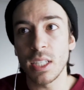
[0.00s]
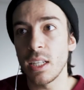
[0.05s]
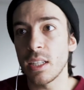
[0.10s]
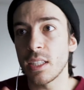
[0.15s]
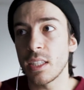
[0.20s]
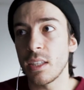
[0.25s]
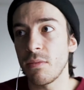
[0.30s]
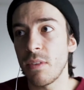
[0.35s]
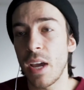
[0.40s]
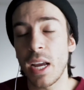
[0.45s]

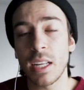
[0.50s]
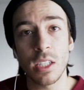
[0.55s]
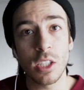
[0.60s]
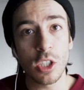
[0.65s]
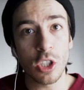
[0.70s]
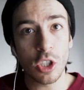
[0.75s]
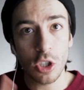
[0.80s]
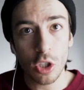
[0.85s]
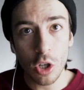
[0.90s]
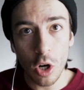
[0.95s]
it's the fact that
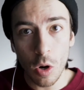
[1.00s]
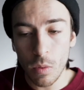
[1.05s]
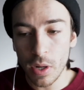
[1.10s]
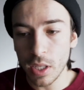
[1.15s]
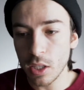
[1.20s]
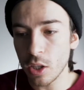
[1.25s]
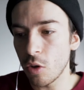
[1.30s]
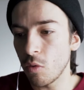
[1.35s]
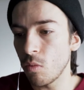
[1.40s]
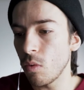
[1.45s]
he's
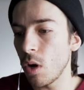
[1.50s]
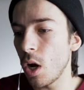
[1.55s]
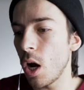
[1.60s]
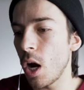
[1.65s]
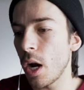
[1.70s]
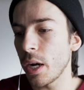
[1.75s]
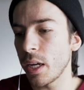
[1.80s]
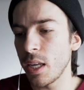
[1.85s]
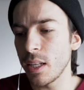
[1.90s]
throwing the rock,